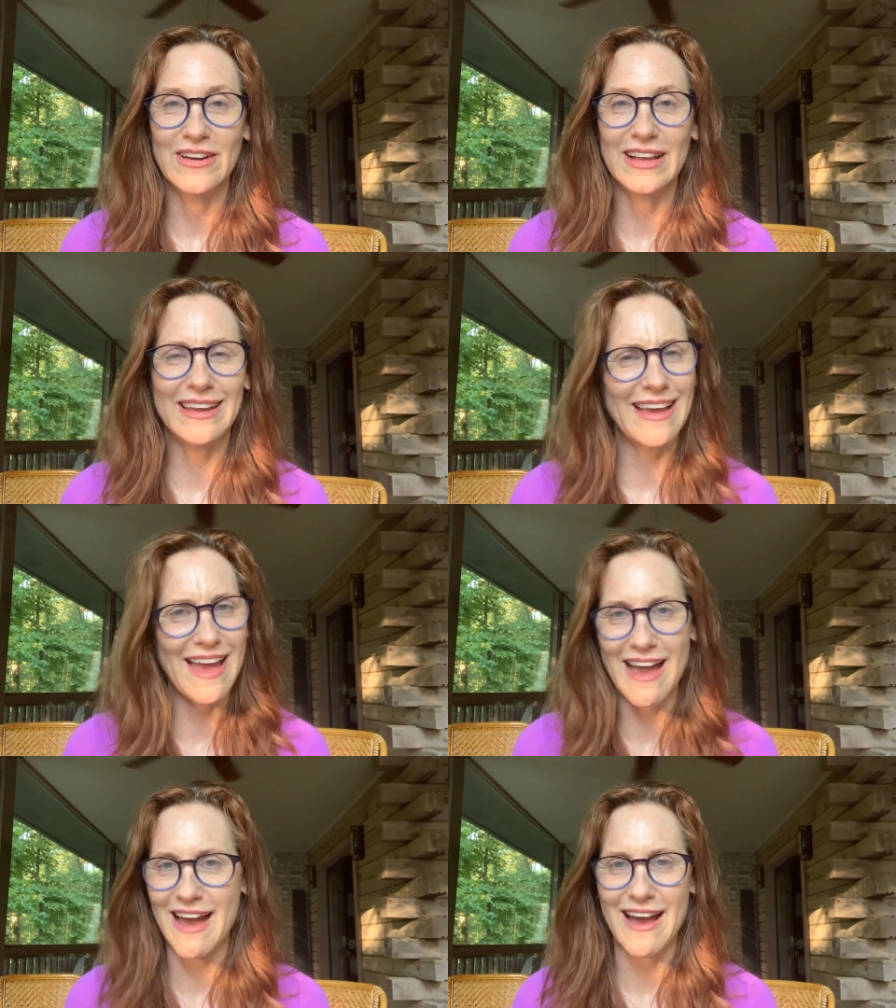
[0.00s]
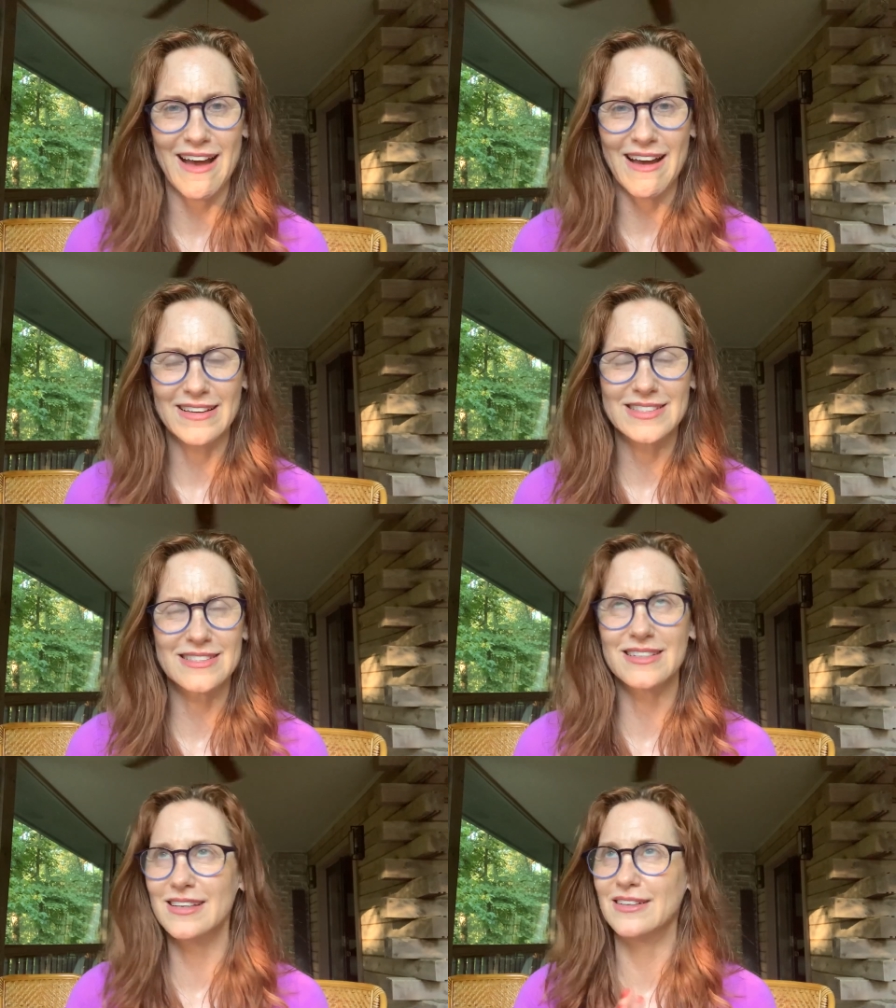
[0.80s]
Yeah,
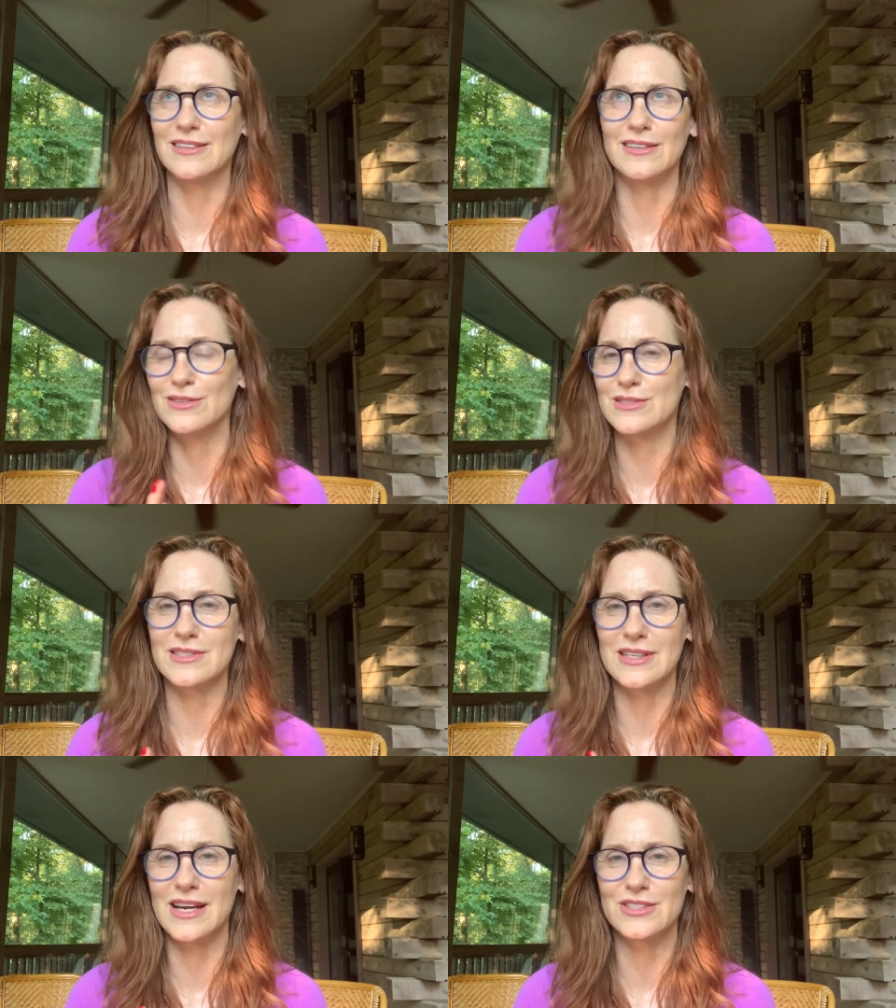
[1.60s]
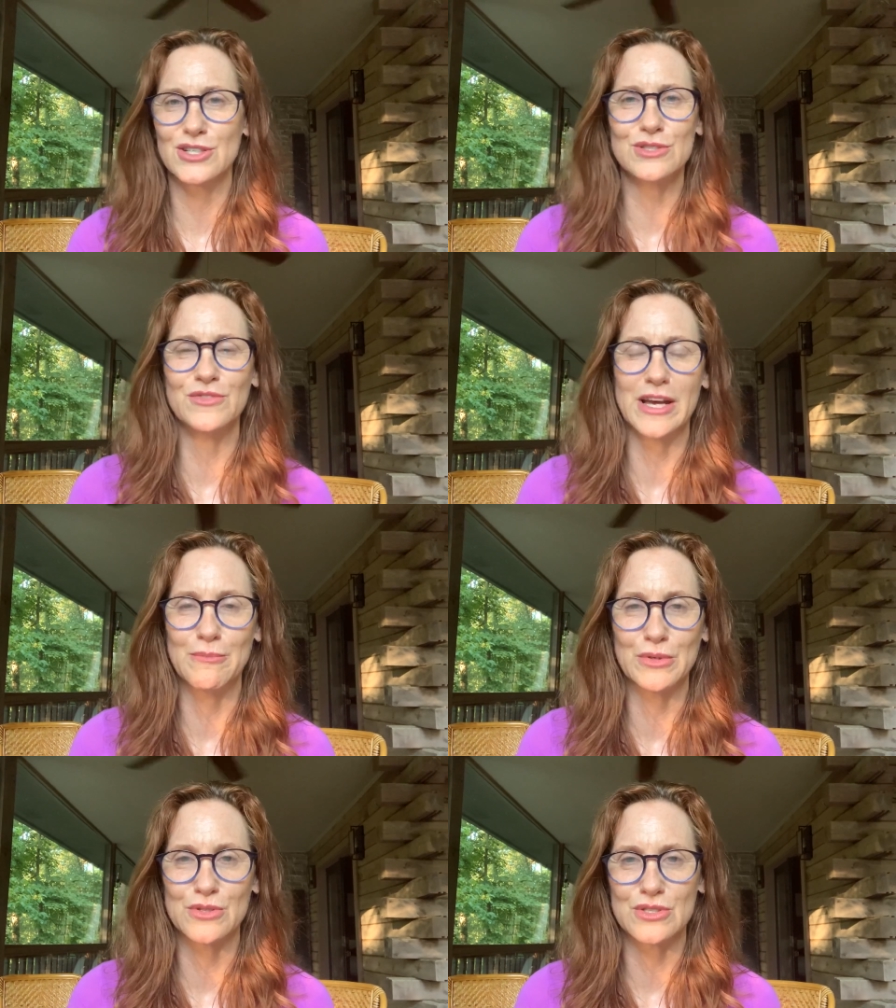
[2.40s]
stay close to that. Joseph
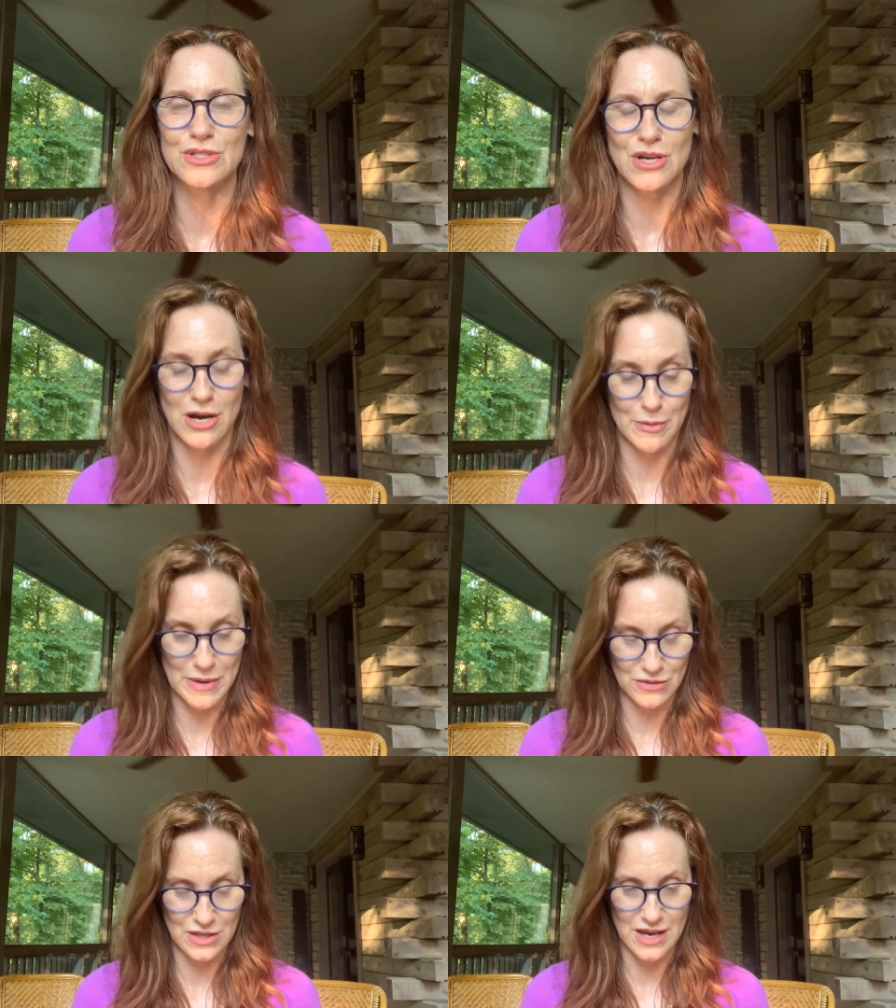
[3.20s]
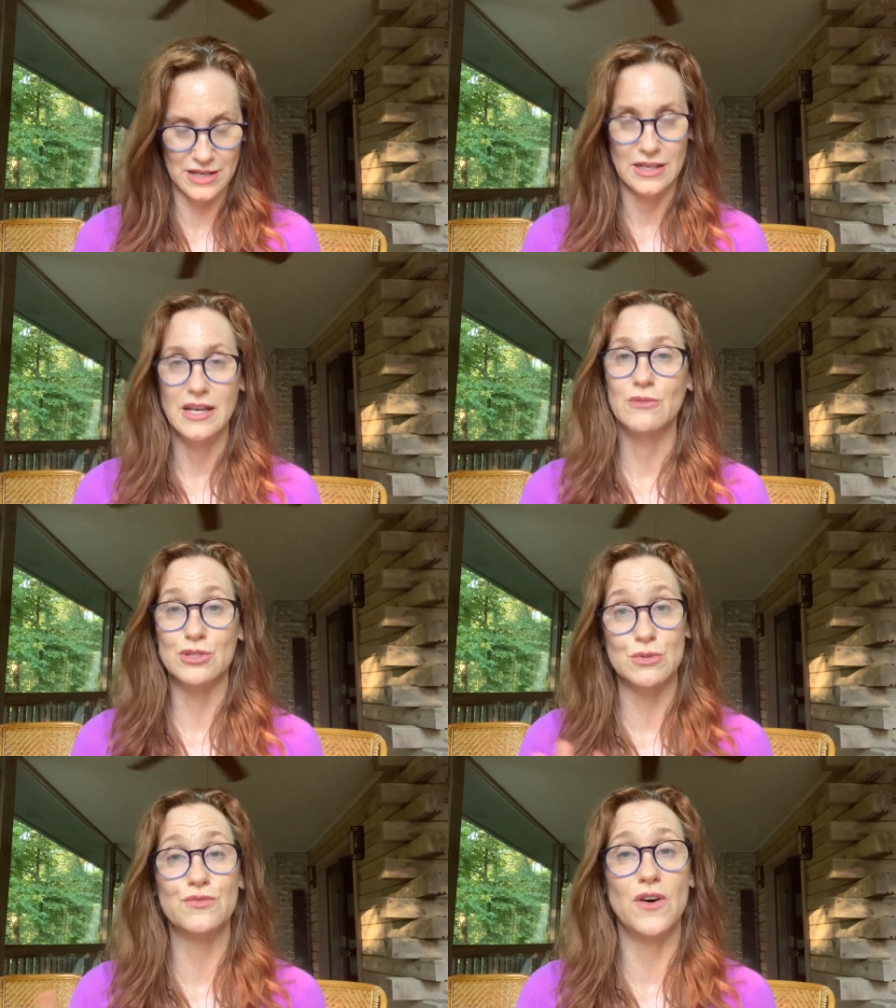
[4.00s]
Campbell used to talk about that, which
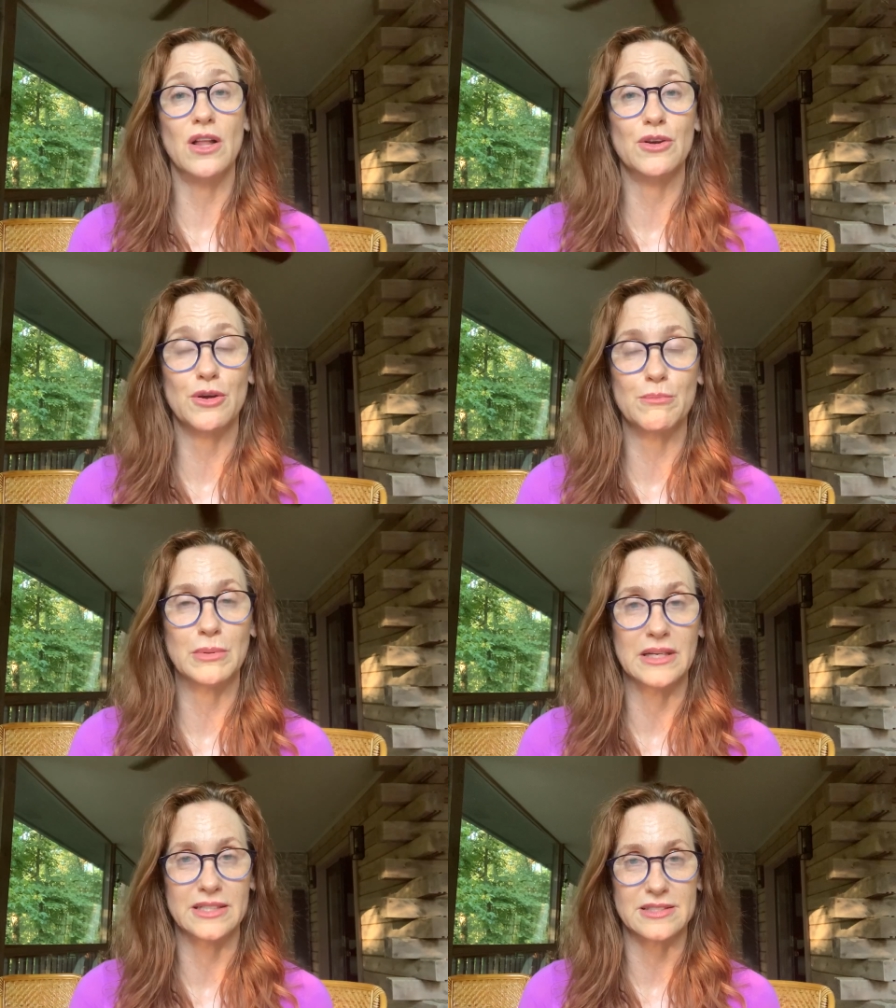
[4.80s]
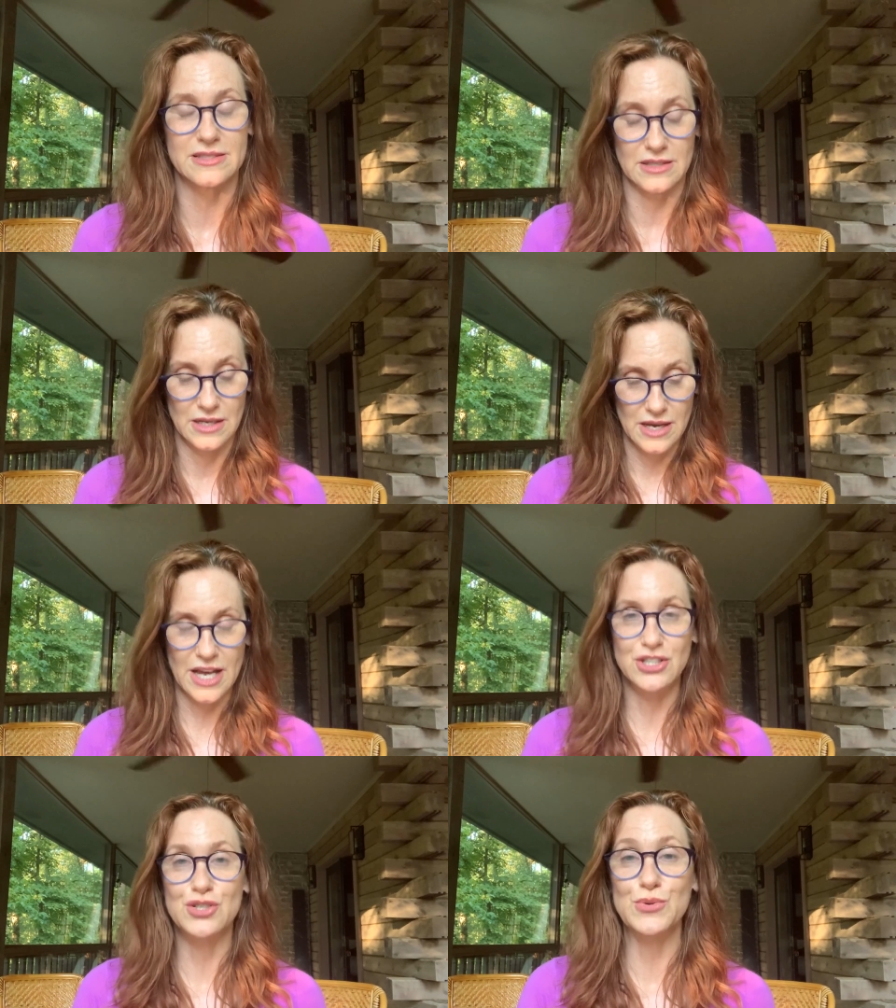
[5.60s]
was follow your bliss
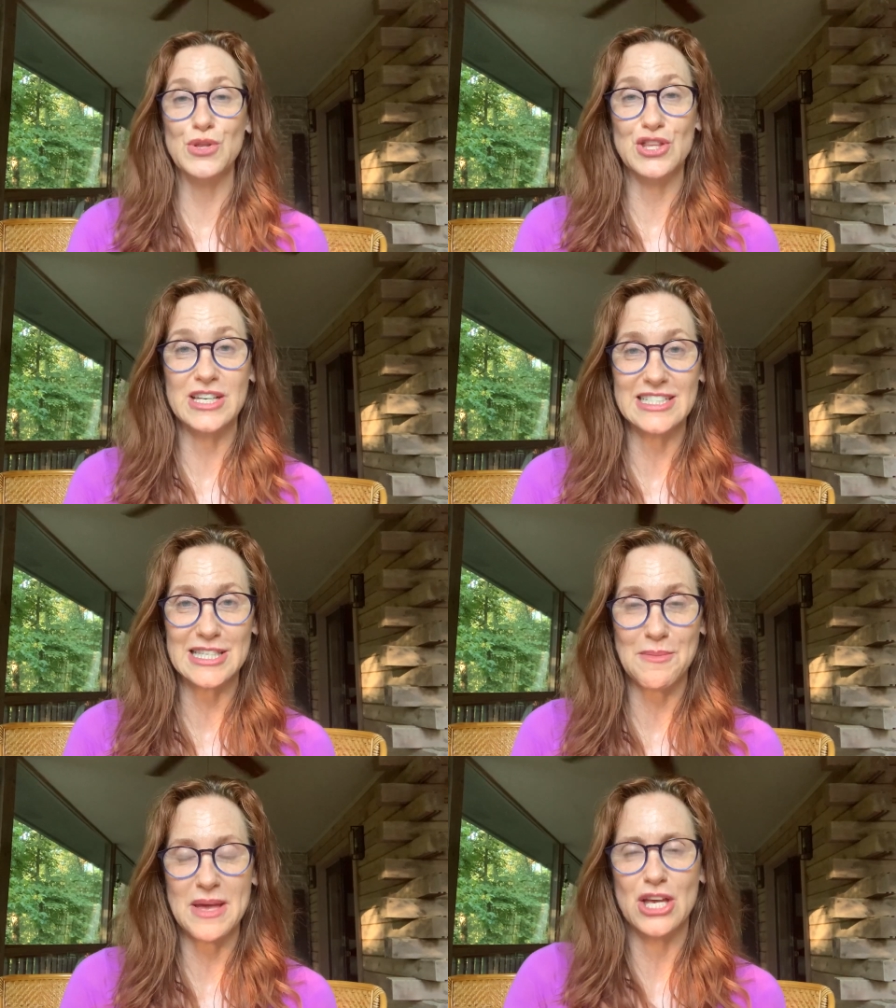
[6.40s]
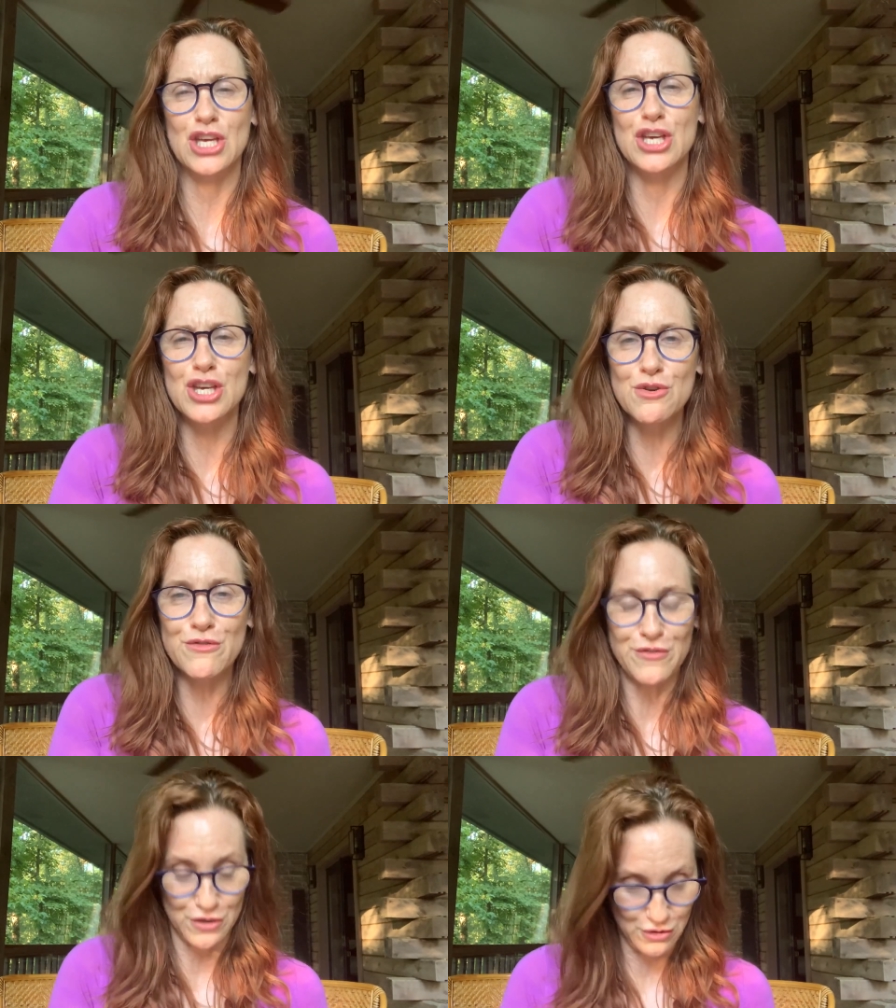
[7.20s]
and do the things that make you
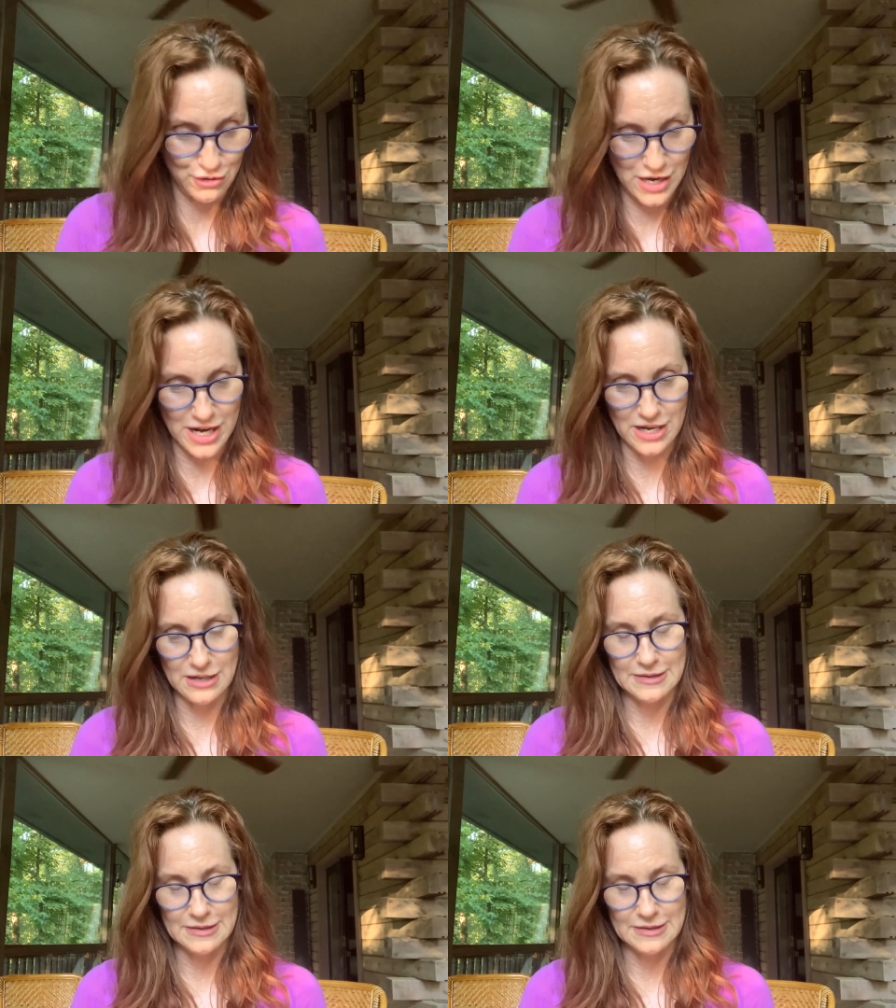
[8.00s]
feel great.